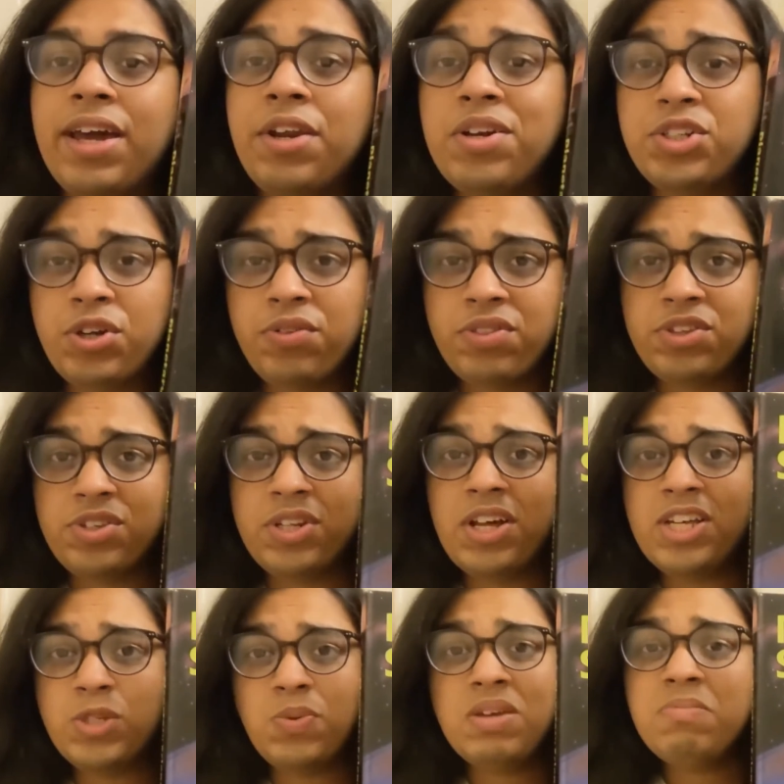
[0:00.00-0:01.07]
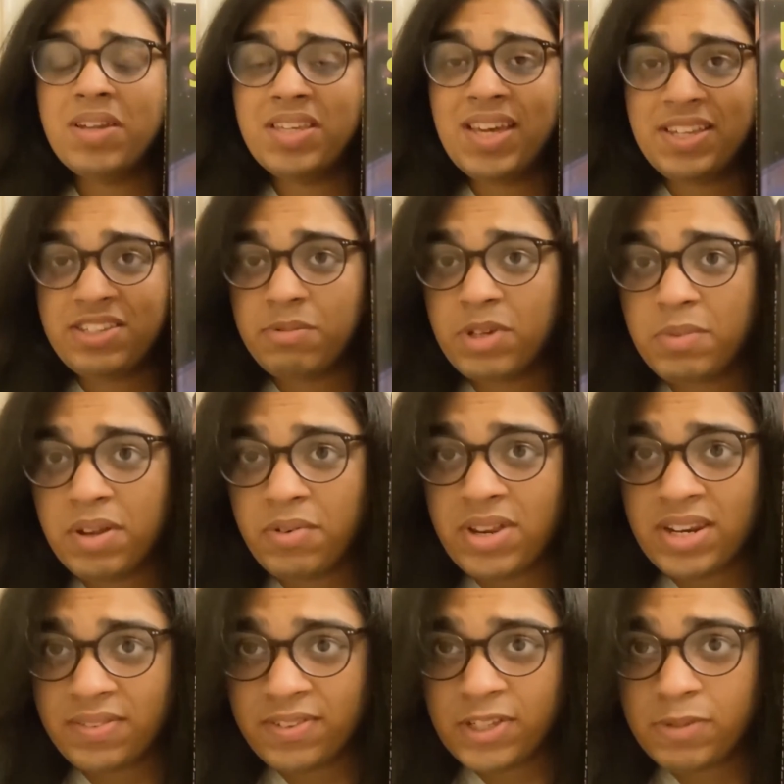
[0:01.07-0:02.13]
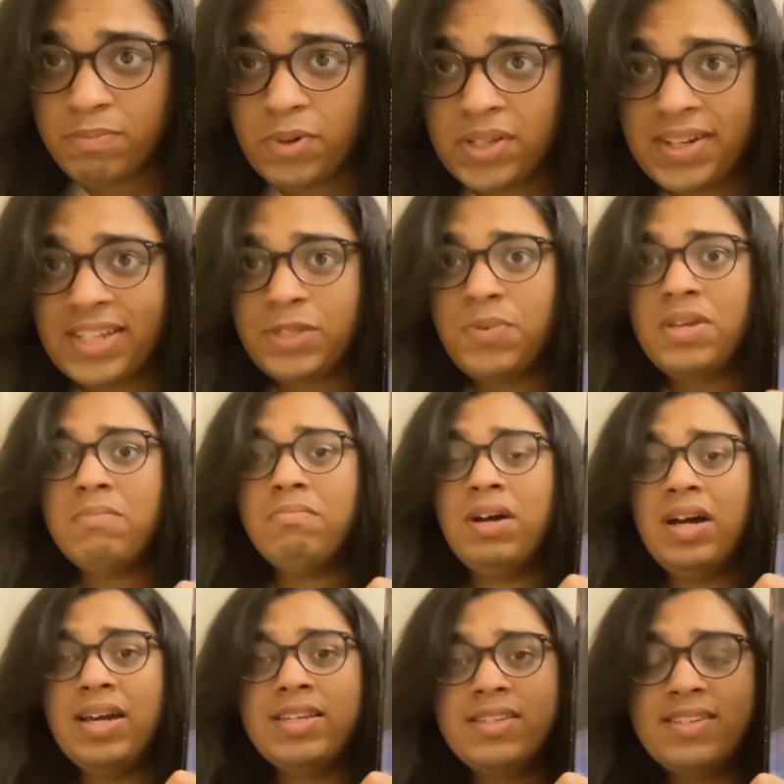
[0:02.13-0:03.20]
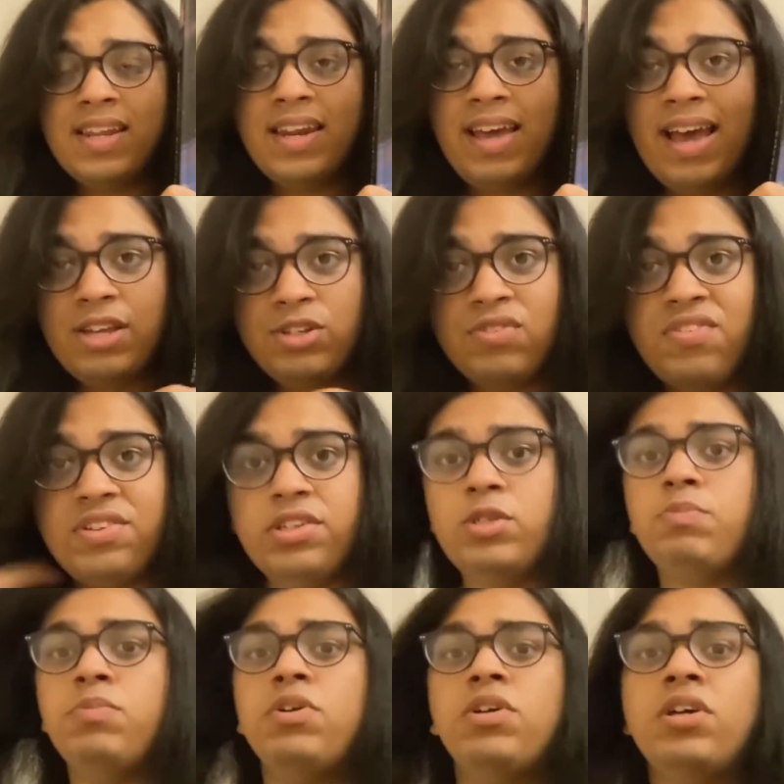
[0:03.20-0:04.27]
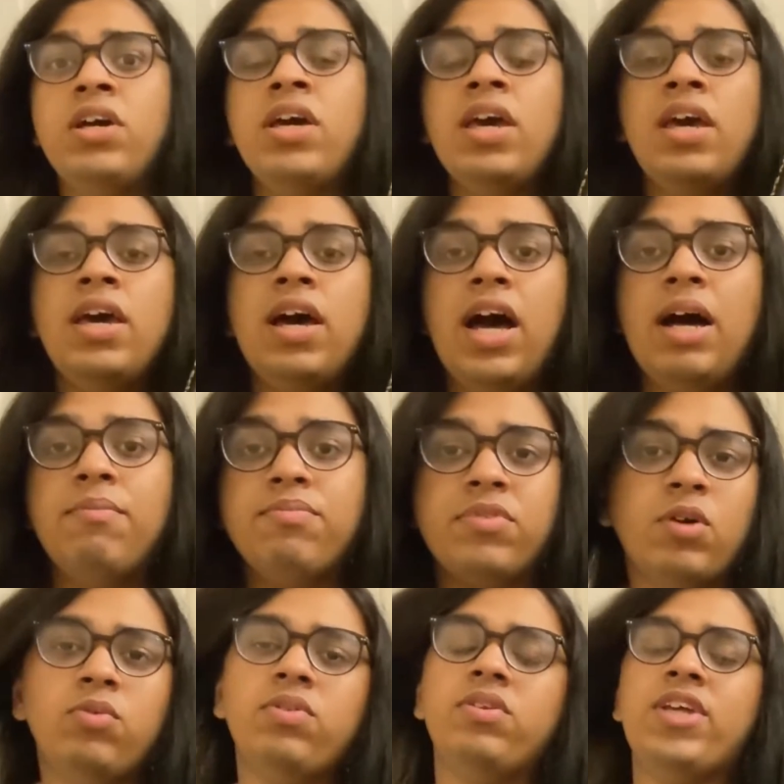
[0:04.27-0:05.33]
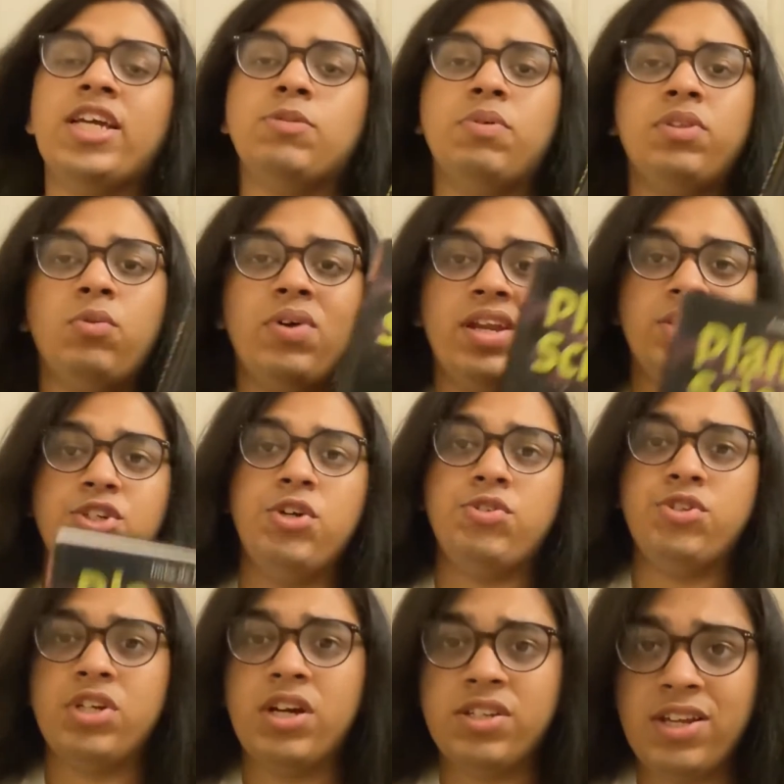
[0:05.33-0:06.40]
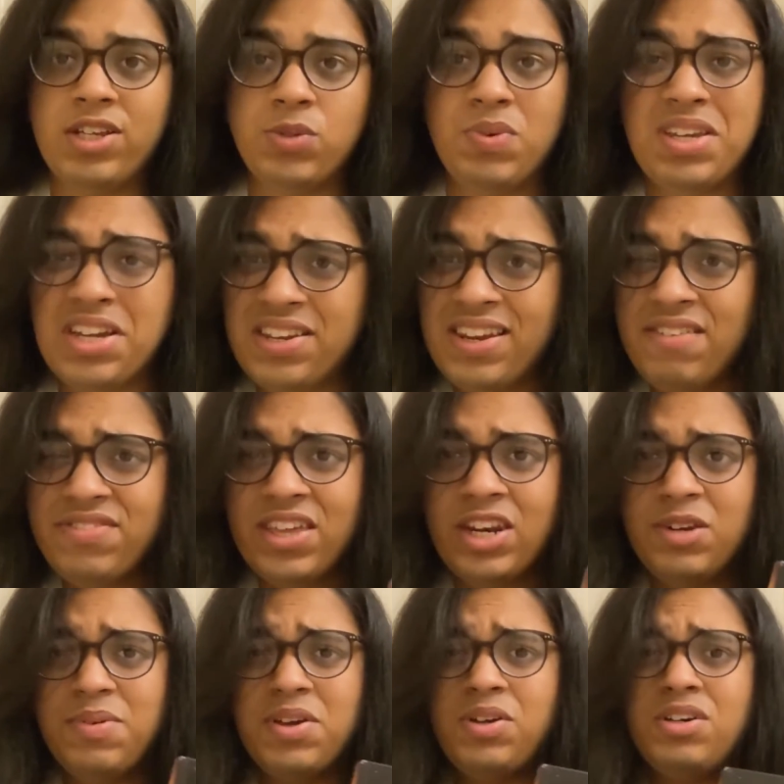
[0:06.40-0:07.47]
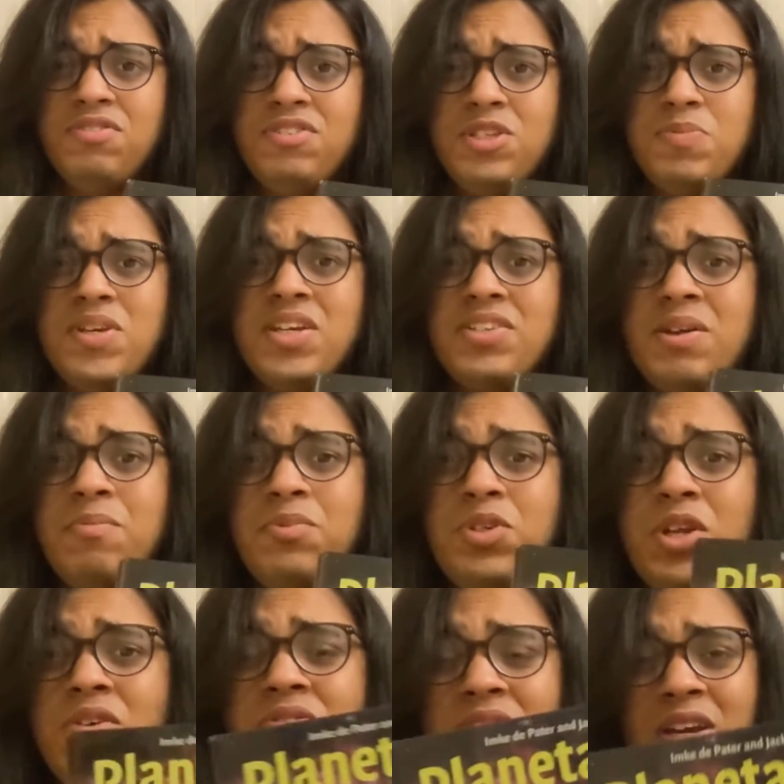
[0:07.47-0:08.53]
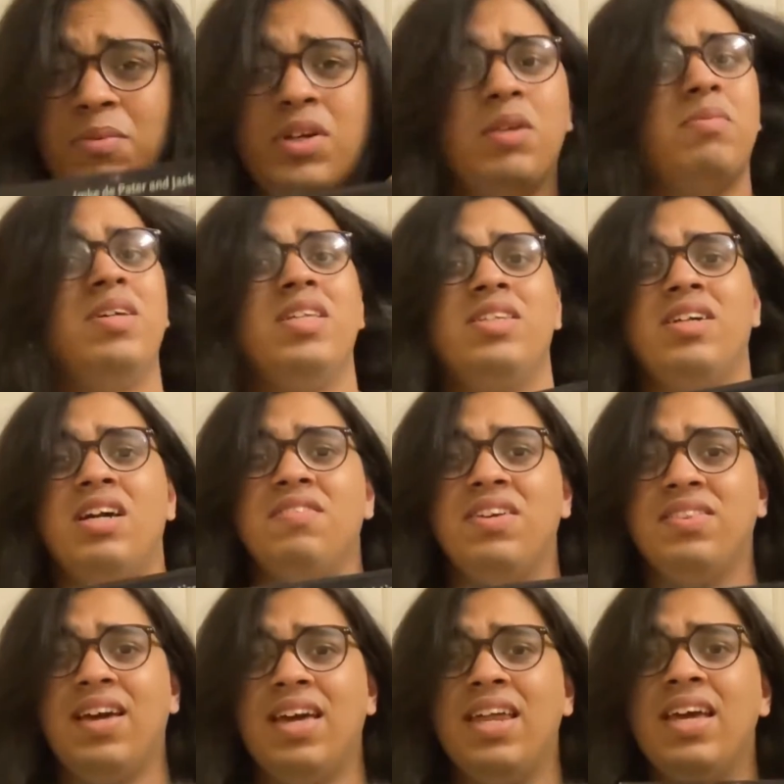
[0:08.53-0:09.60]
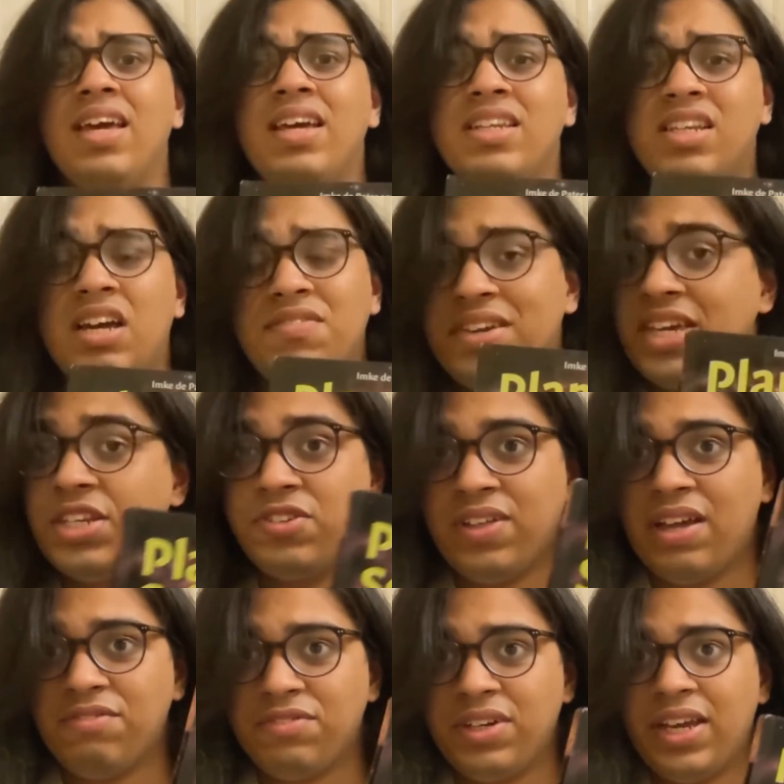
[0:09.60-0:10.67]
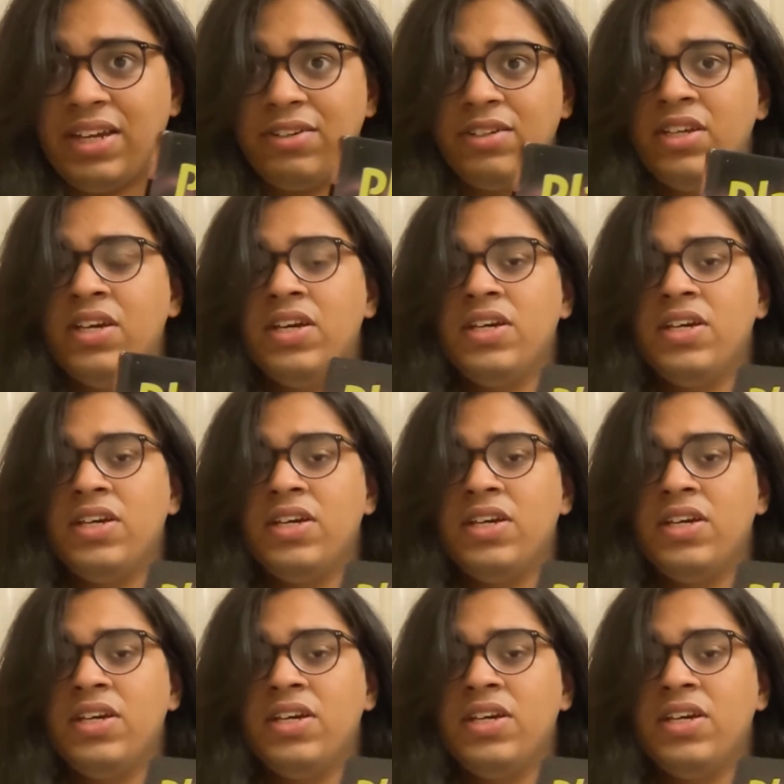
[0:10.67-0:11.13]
I know I showed this last week, but yes, I'm going to be reading this for next week, my Stellar Astrophysics book. The textbook, the one I showed you guys last week. I left that on my office because I don't think I'm going to be diving into that for now.